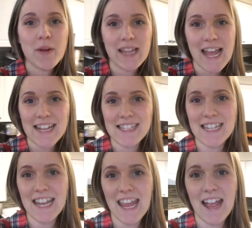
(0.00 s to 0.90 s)

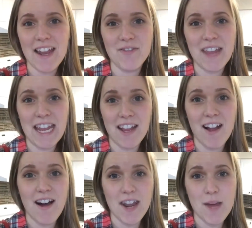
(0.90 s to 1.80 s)
relaxing day, kind of getting
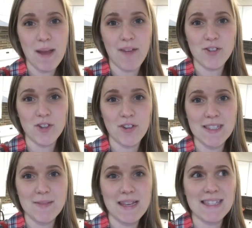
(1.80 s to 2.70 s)
caught up after
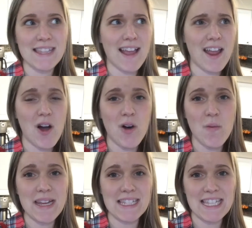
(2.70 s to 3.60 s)
Christmas like I
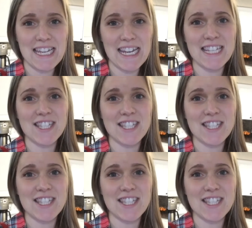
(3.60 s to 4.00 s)
always need.